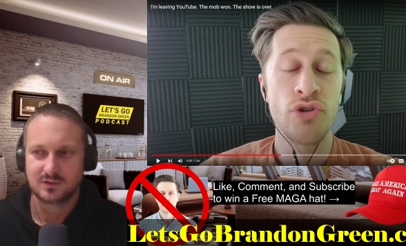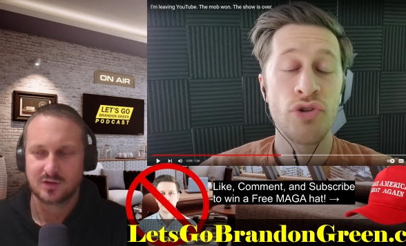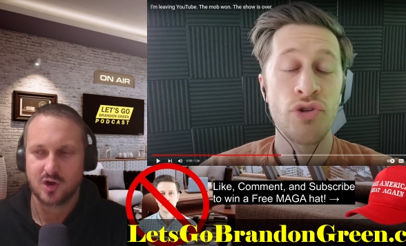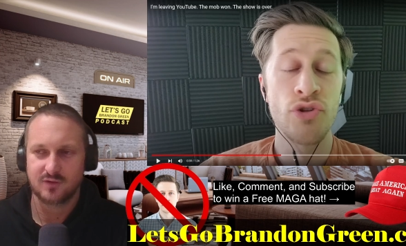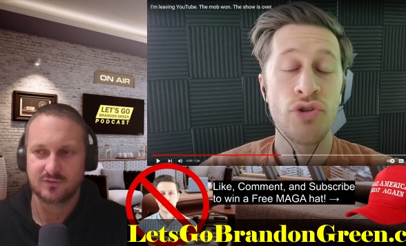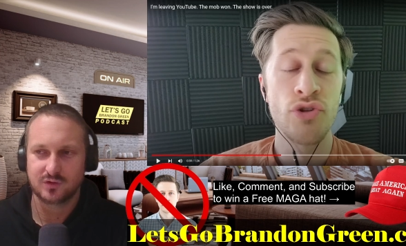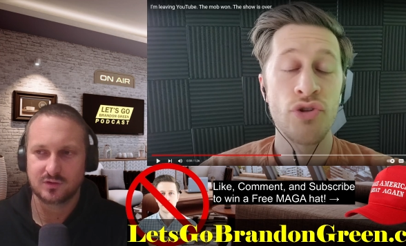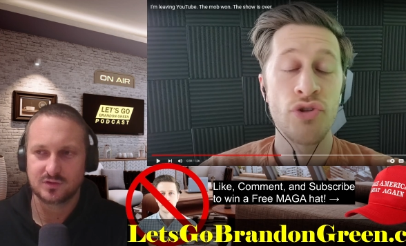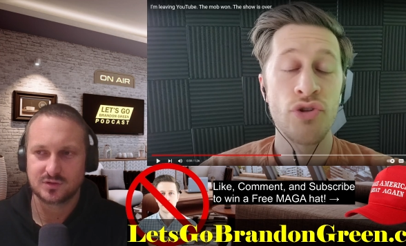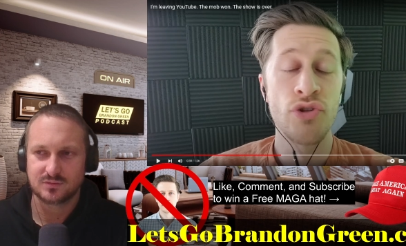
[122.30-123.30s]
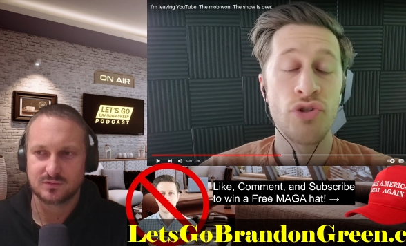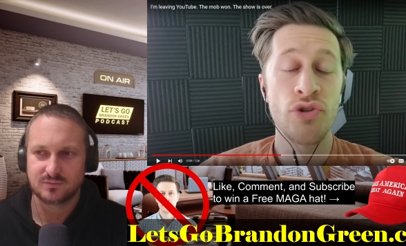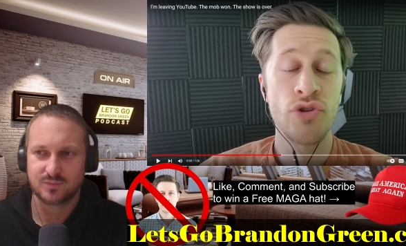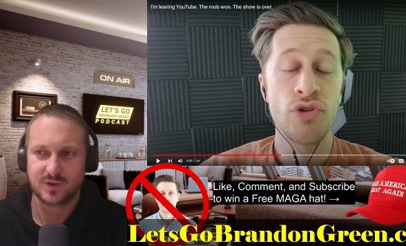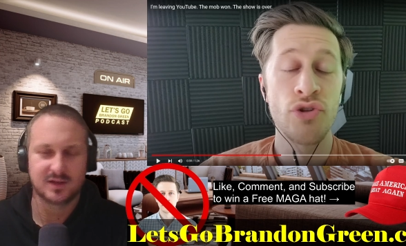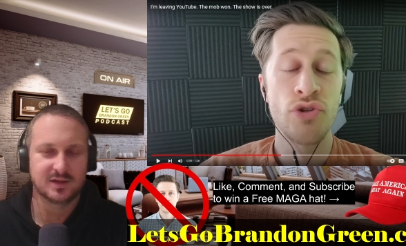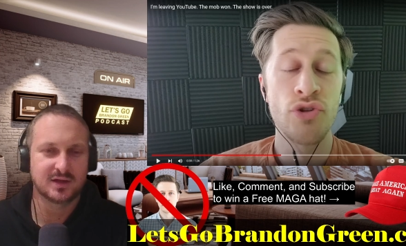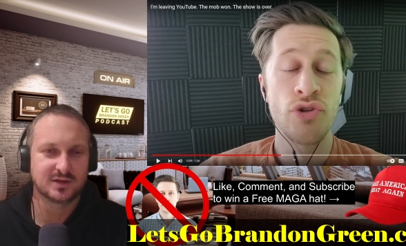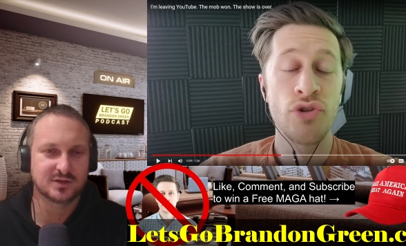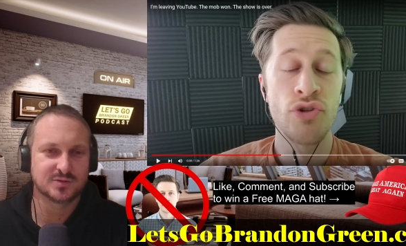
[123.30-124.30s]
Speaker 1: I've got barely
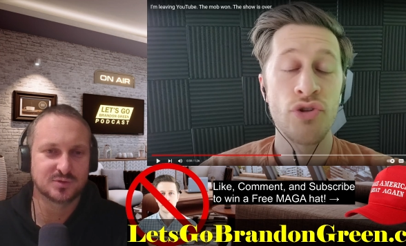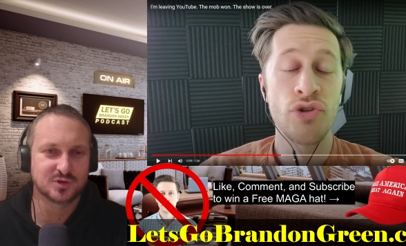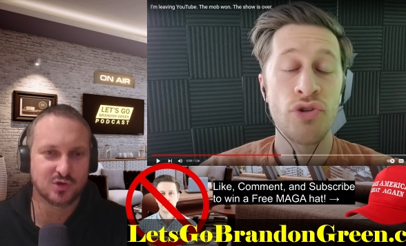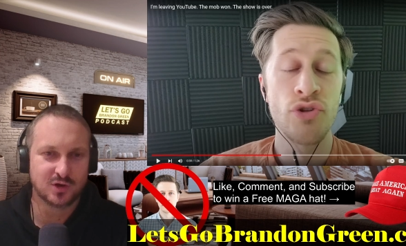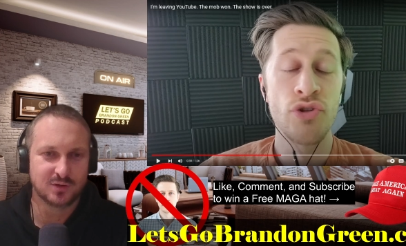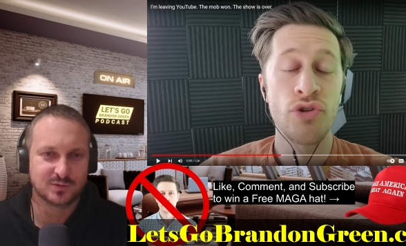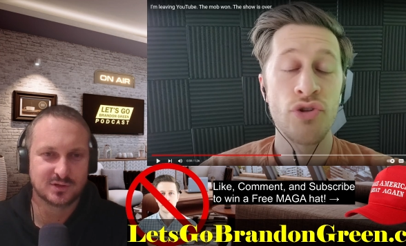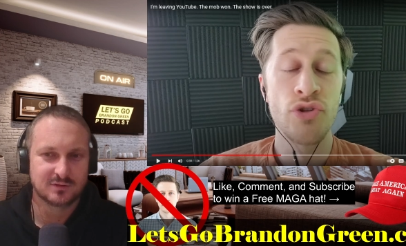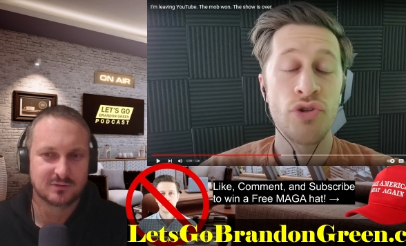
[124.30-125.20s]
any subscribers.